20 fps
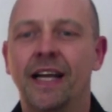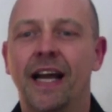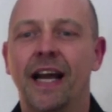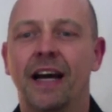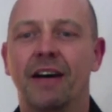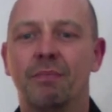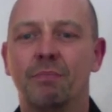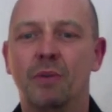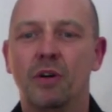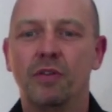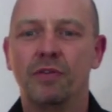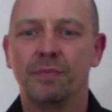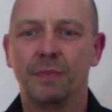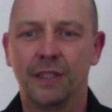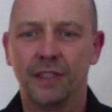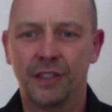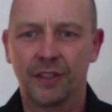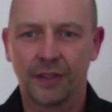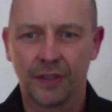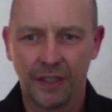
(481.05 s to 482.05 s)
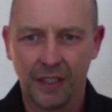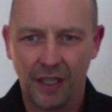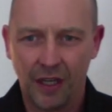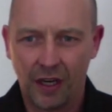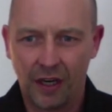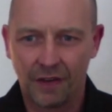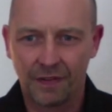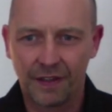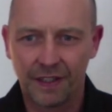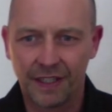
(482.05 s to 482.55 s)
a movement
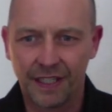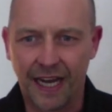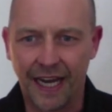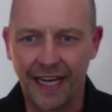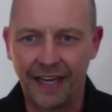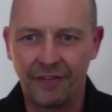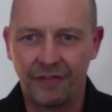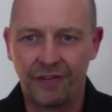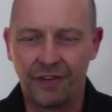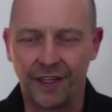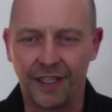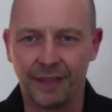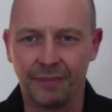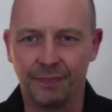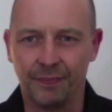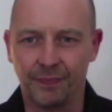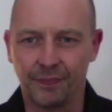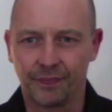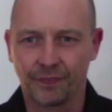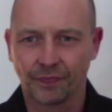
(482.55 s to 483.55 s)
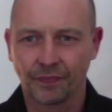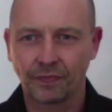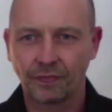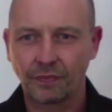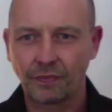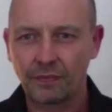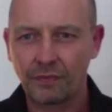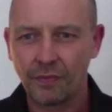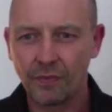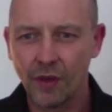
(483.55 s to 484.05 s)
of the diaphragm
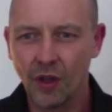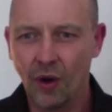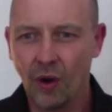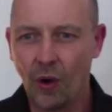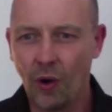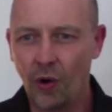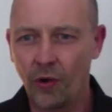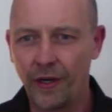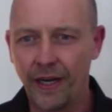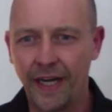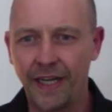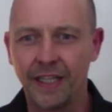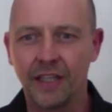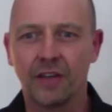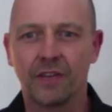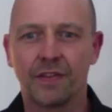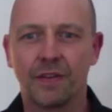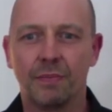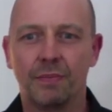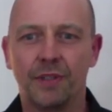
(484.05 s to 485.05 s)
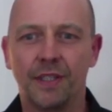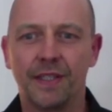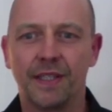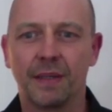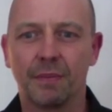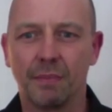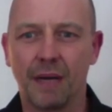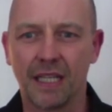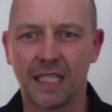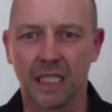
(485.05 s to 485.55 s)
or any of the
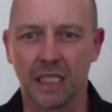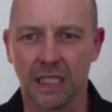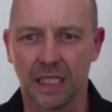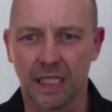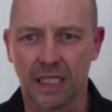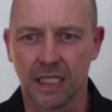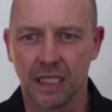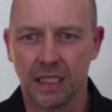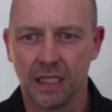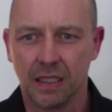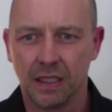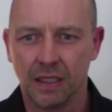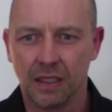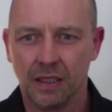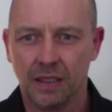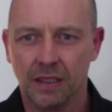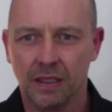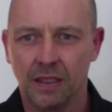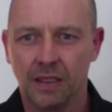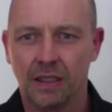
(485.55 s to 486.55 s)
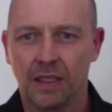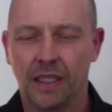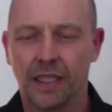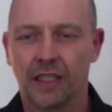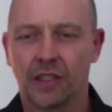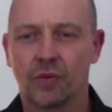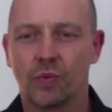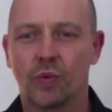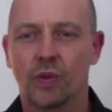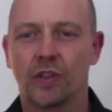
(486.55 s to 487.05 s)
breathing muscles, like
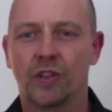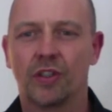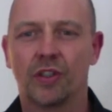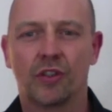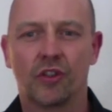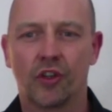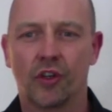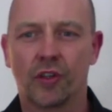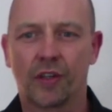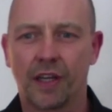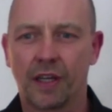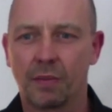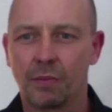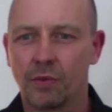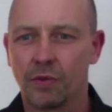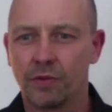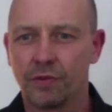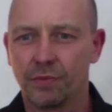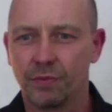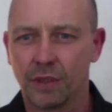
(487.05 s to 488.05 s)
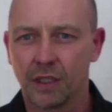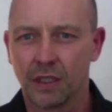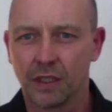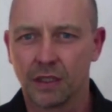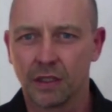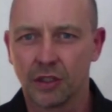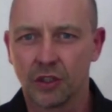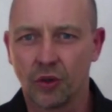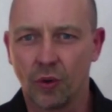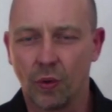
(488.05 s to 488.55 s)
the jerking
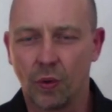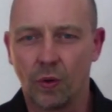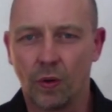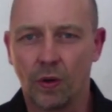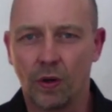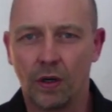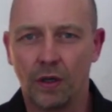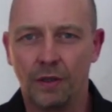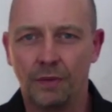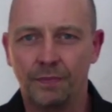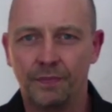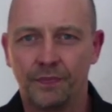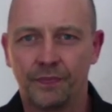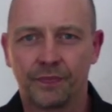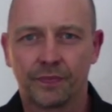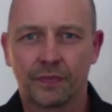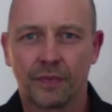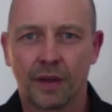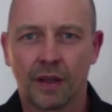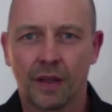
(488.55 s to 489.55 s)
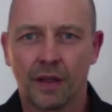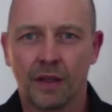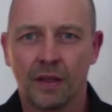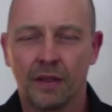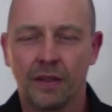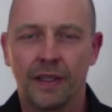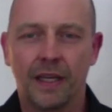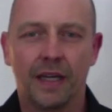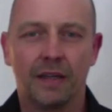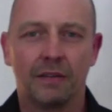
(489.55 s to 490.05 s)
movement or
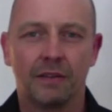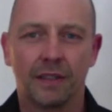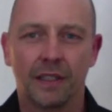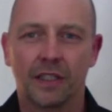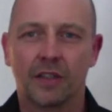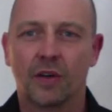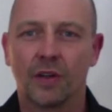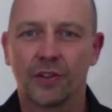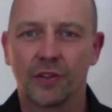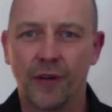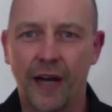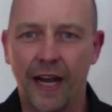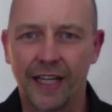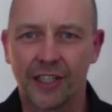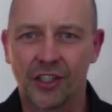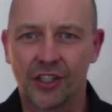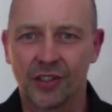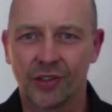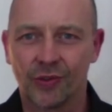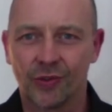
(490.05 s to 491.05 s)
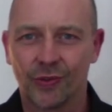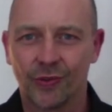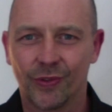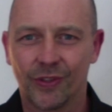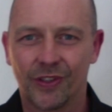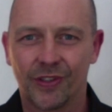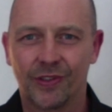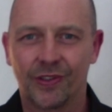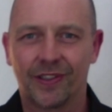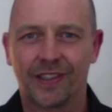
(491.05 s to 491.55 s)
a contraction,
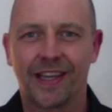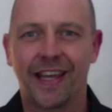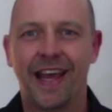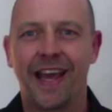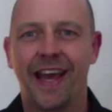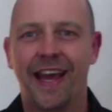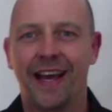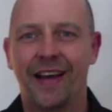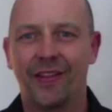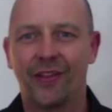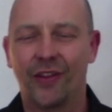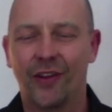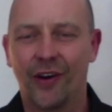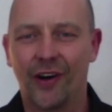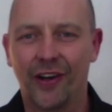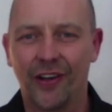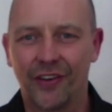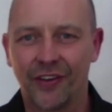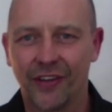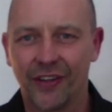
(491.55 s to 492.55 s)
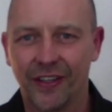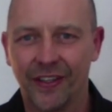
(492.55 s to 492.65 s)
which you cannot